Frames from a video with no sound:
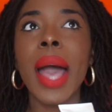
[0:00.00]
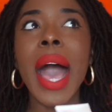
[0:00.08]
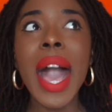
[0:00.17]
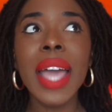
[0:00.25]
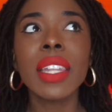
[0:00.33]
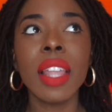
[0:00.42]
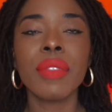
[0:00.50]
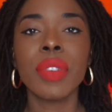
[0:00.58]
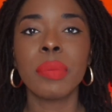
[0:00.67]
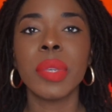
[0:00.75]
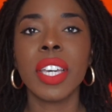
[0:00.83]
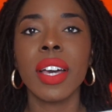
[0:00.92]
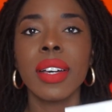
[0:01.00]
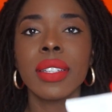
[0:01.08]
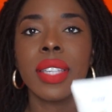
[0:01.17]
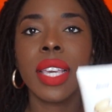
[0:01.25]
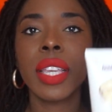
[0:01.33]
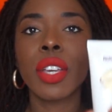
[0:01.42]
I love it
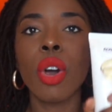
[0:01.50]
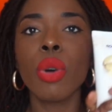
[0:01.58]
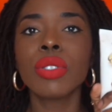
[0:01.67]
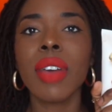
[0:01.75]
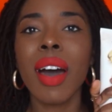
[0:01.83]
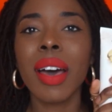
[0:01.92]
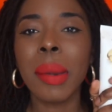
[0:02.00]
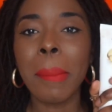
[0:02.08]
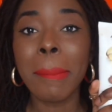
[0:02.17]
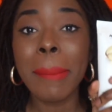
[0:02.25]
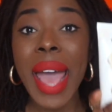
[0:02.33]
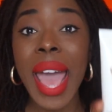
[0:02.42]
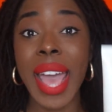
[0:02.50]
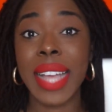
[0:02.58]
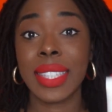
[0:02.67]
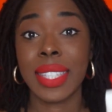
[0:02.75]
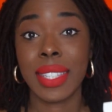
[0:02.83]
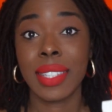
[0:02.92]
because it goes on
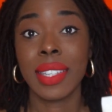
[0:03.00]
matte.